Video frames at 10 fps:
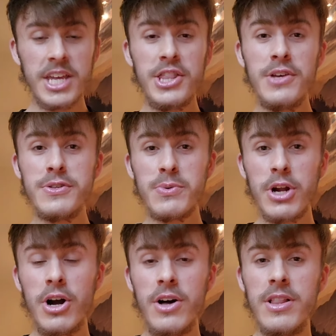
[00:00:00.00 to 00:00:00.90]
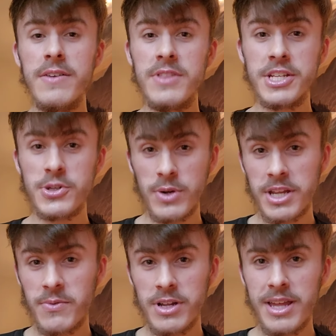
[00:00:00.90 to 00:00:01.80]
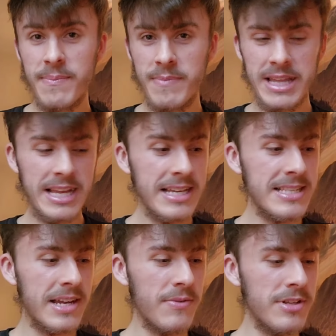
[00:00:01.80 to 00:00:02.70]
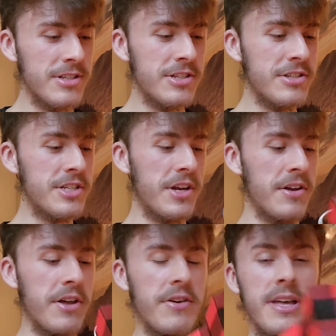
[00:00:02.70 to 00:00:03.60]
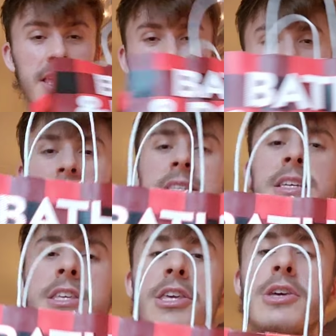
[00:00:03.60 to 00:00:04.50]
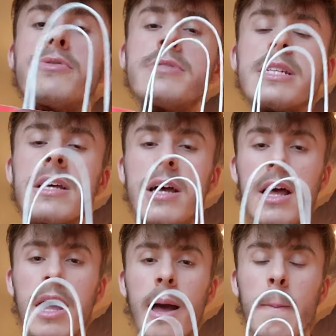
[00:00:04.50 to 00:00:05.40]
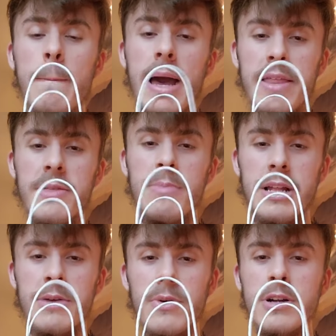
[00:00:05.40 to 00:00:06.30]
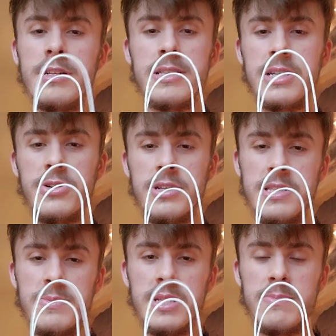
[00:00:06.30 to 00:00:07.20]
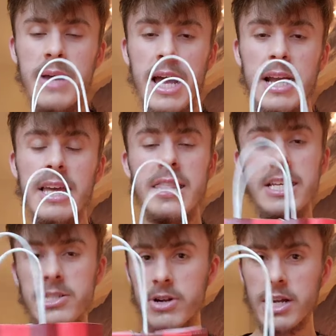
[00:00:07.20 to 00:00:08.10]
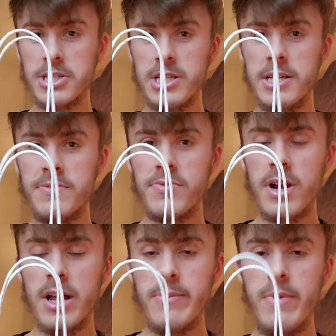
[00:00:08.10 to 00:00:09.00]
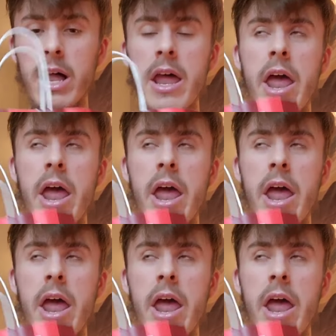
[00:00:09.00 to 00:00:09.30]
those were all of the 21 minis I wanted to show you in this cute Bath & Body Works Christmas bag. And these are actually from